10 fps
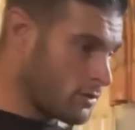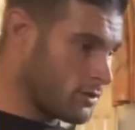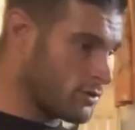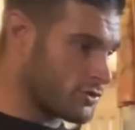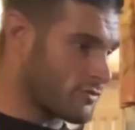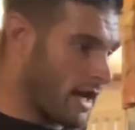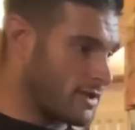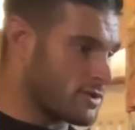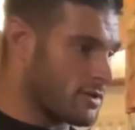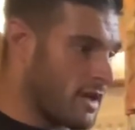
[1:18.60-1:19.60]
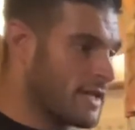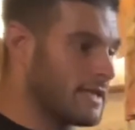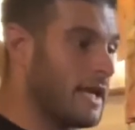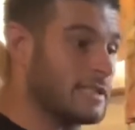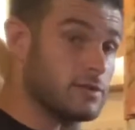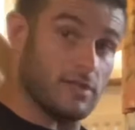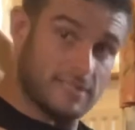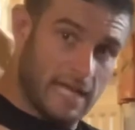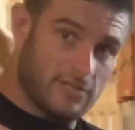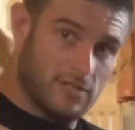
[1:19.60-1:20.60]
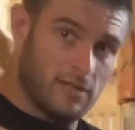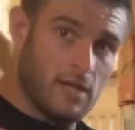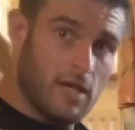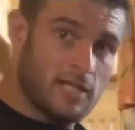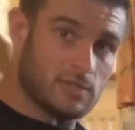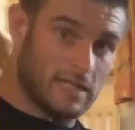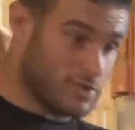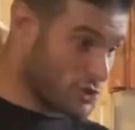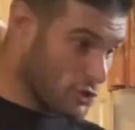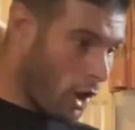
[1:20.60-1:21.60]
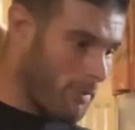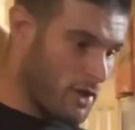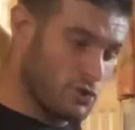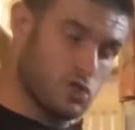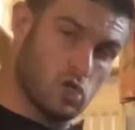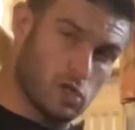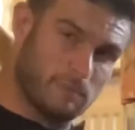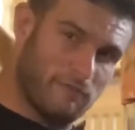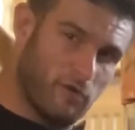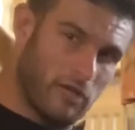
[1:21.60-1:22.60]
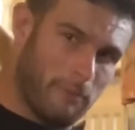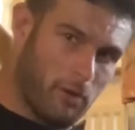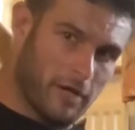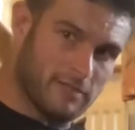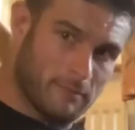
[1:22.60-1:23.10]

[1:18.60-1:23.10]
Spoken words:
stretch. It's lost tension, so I'd stop just before that point.